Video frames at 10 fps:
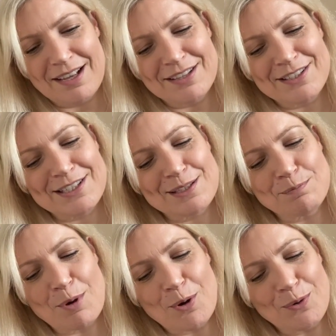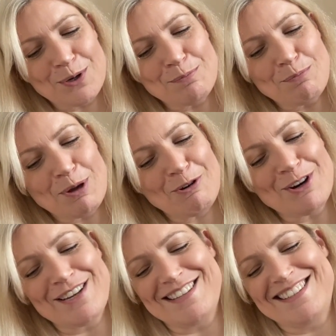Smoke and
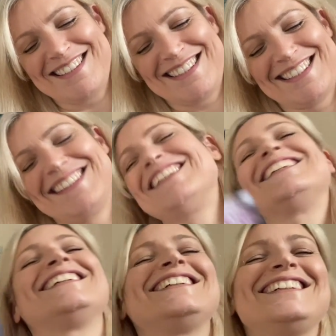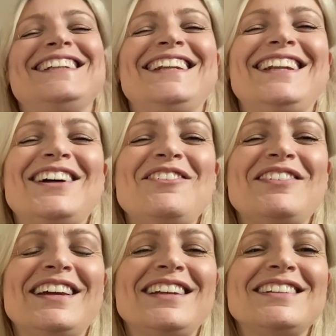Mirrors.
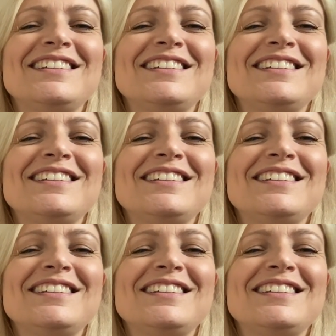Love it.